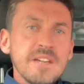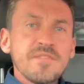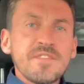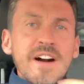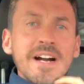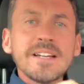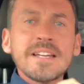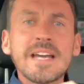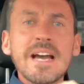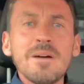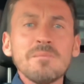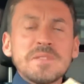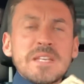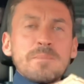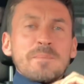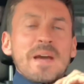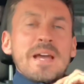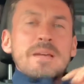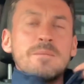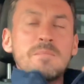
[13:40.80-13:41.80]
VanCam
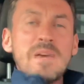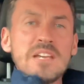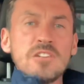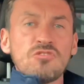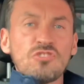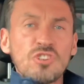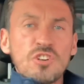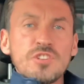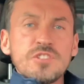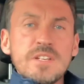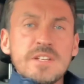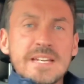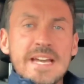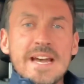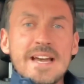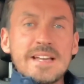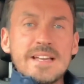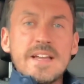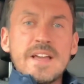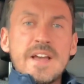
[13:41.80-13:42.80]
debate. Make sure you
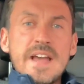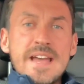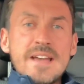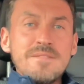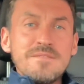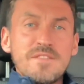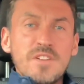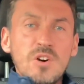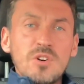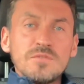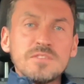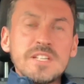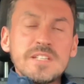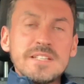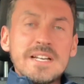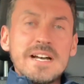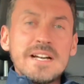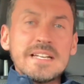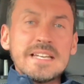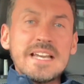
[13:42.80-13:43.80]
get involved in
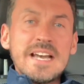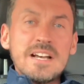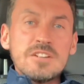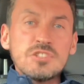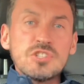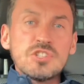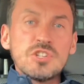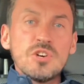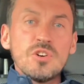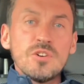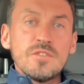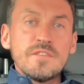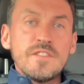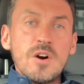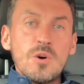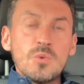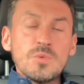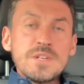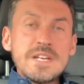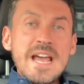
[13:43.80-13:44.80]
that and cast your
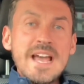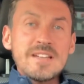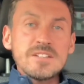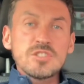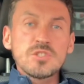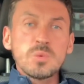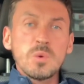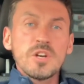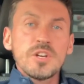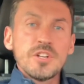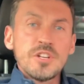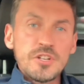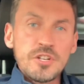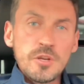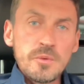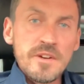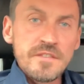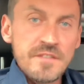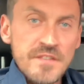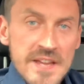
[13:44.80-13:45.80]
vote. Next, we're going to
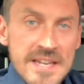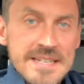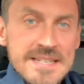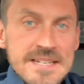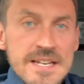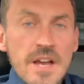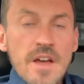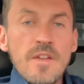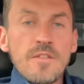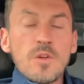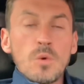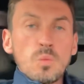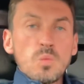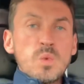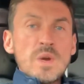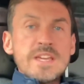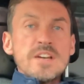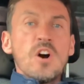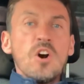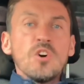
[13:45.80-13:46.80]
do a thing that
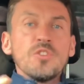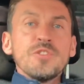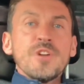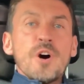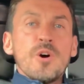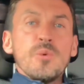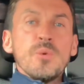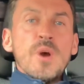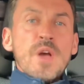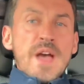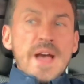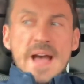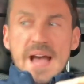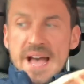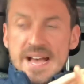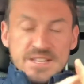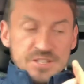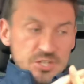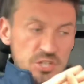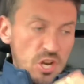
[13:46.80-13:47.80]
we all know
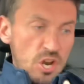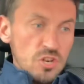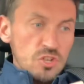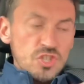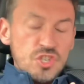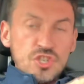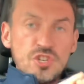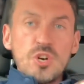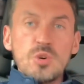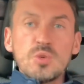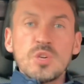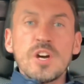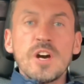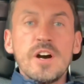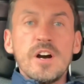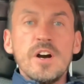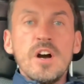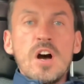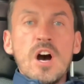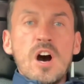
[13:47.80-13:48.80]
as
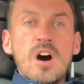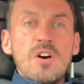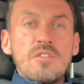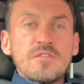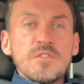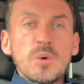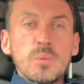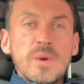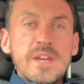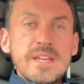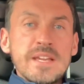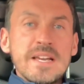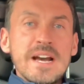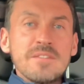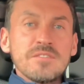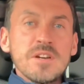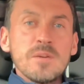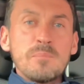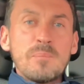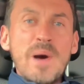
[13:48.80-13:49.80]
Cockstroker of the Week. I've
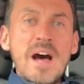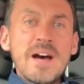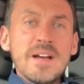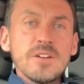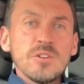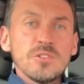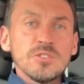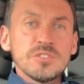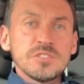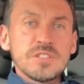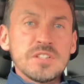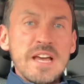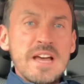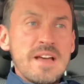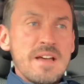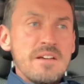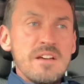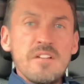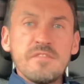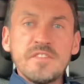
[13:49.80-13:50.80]
compiled
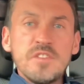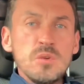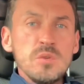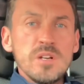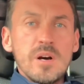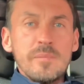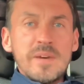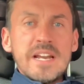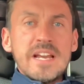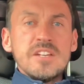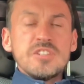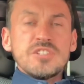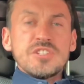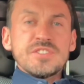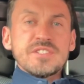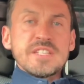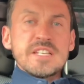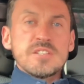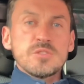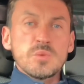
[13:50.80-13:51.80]
a few
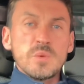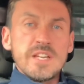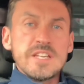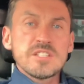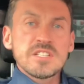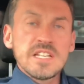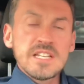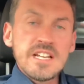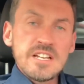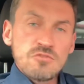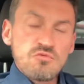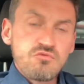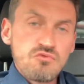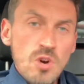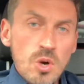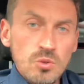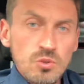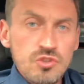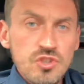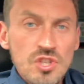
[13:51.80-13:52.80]
nominations this week, so let's
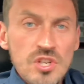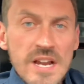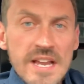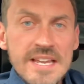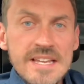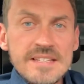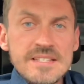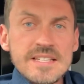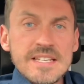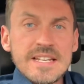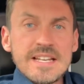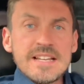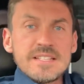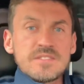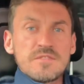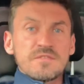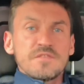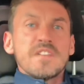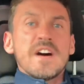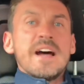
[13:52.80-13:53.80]
roll straight into this
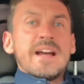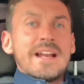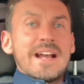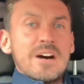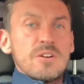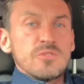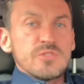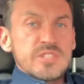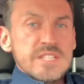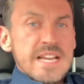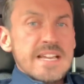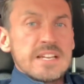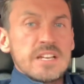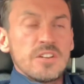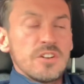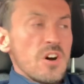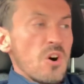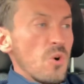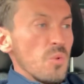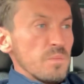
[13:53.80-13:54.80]
and find out who's taken
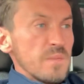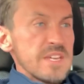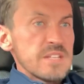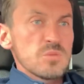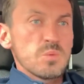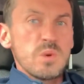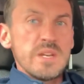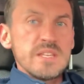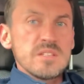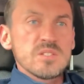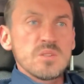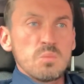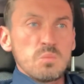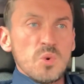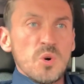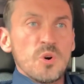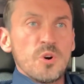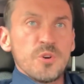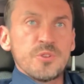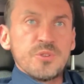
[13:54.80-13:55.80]
home this week's
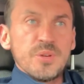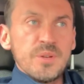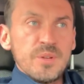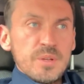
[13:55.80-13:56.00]
award.